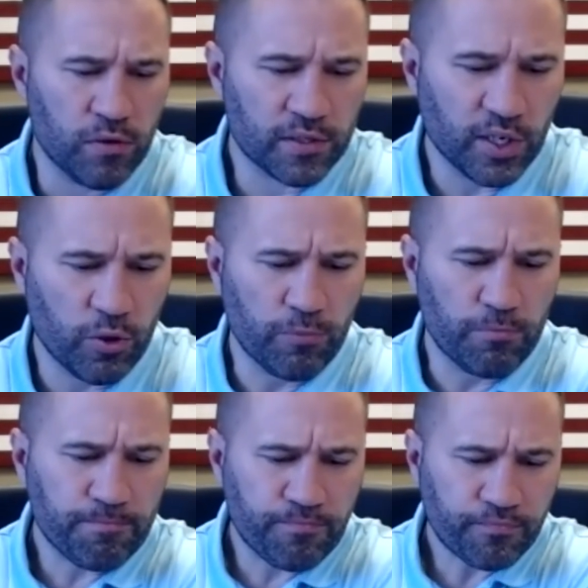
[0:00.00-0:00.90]
So
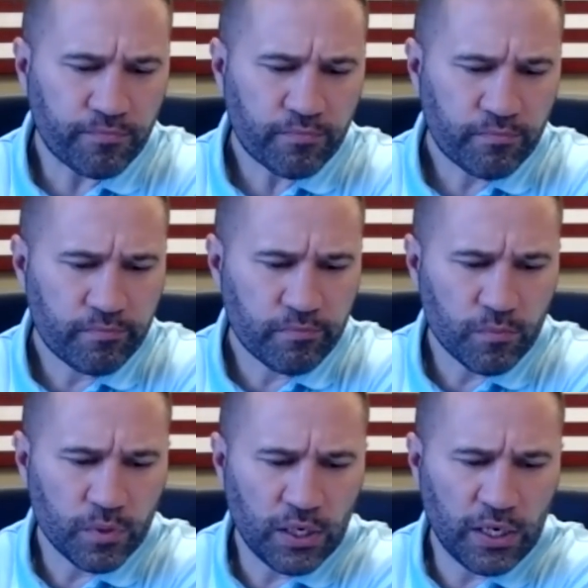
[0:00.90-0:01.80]

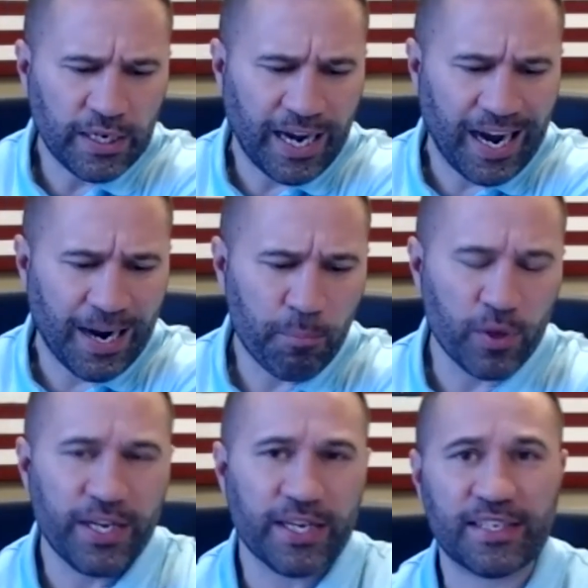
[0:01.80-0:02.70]
I
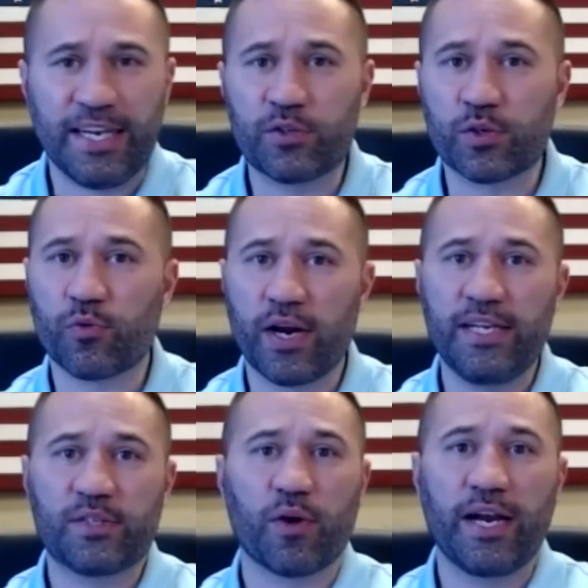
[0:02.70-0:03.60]
predict interest
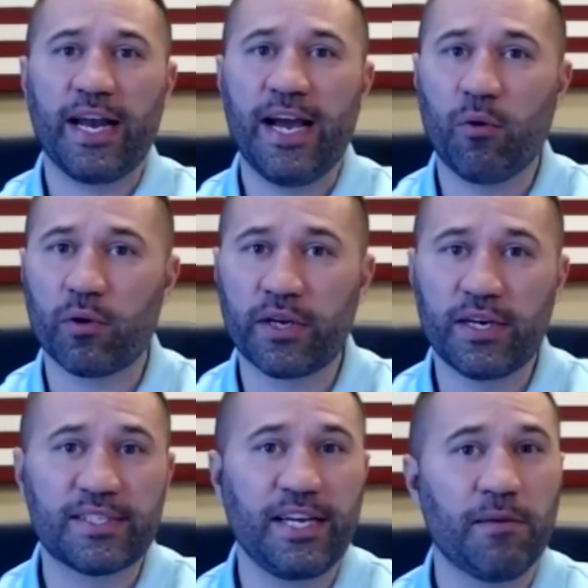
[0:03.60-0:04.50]
rates right now, we're going
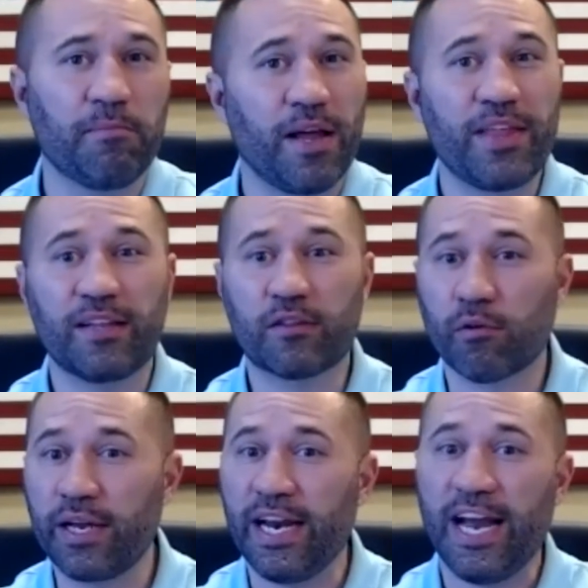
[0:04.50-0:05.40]
to see them. I think
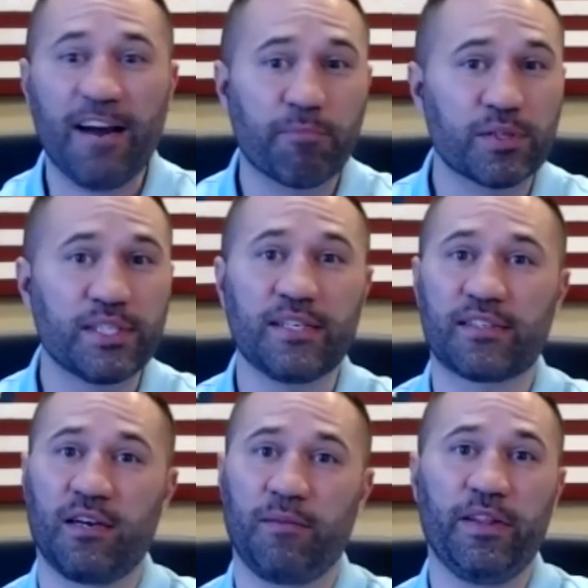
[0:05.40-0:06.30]
3.5% is
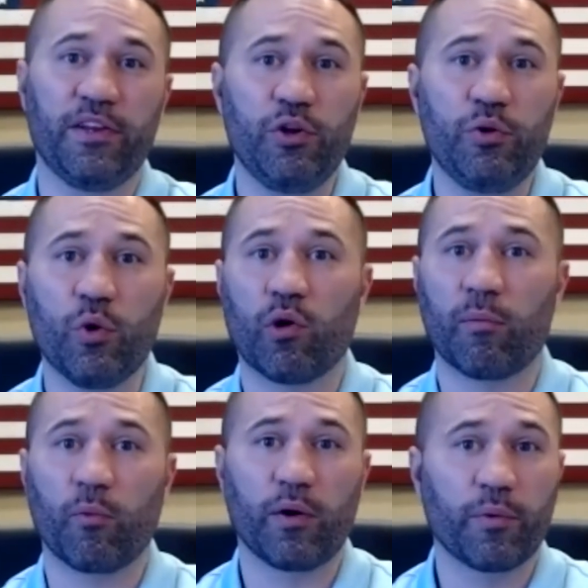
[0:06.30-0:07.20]
going to be the new norm,
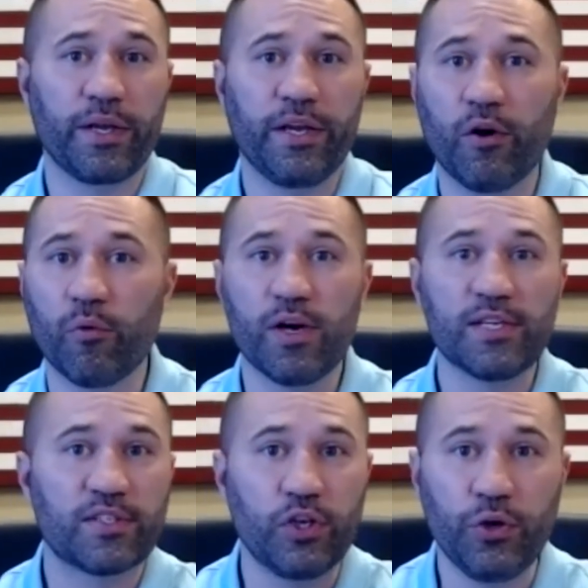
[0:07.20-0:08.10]
where it
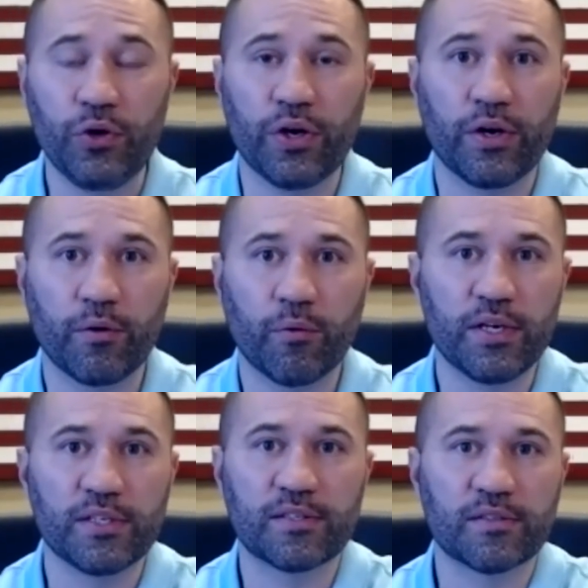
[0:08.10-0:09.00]

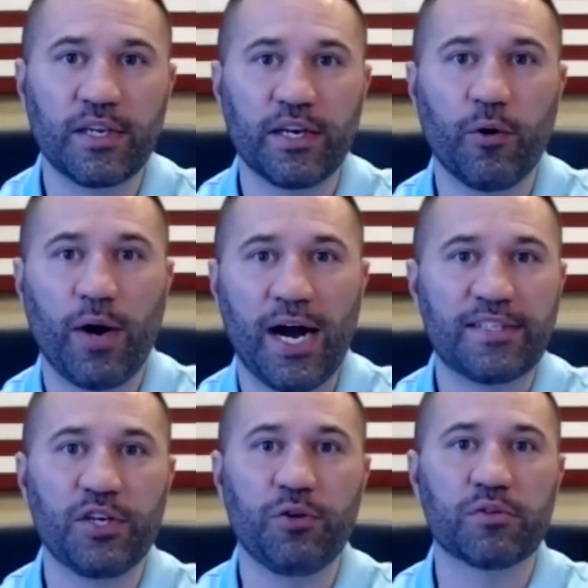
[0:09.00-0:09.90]
was high
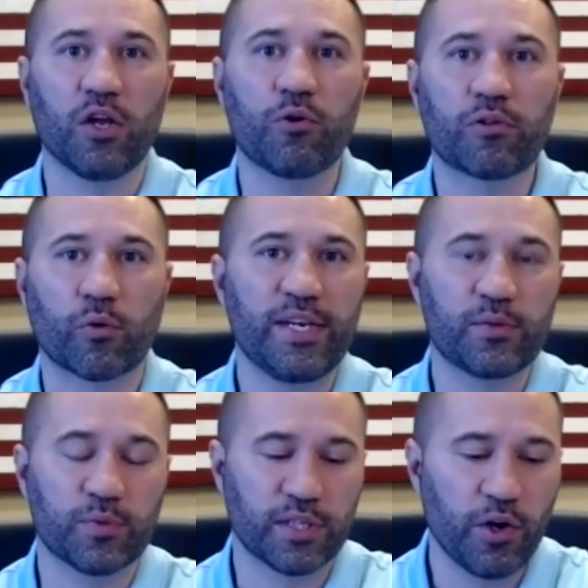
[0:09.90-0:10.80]
twos, low threes
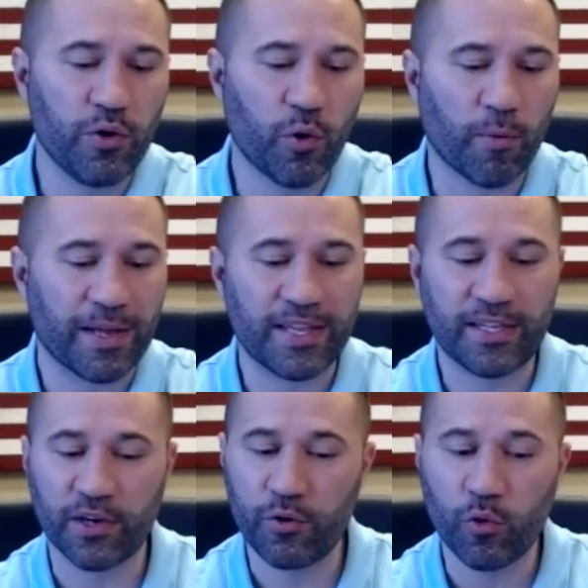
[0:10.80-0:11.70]
was the new norm. I think
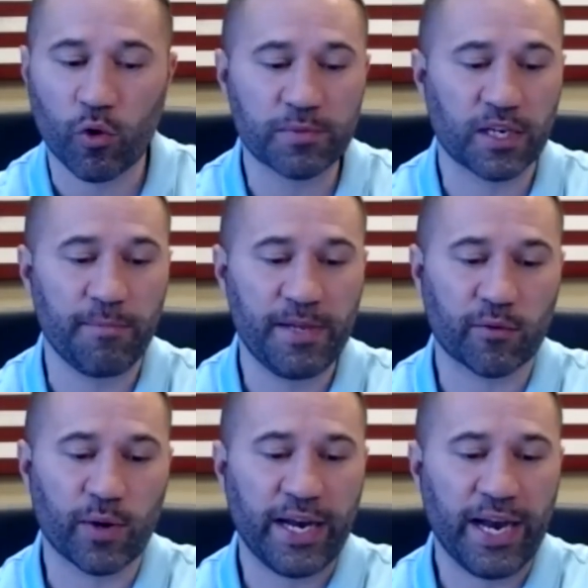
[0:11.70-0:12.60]
the new norm is going to
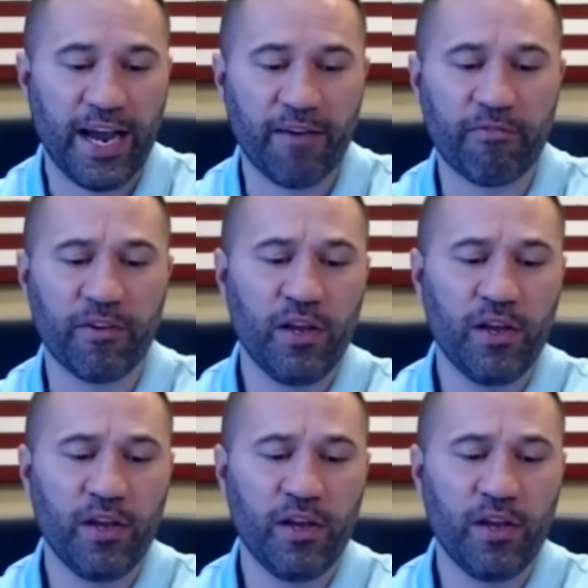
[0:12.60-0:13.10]
be 3.5.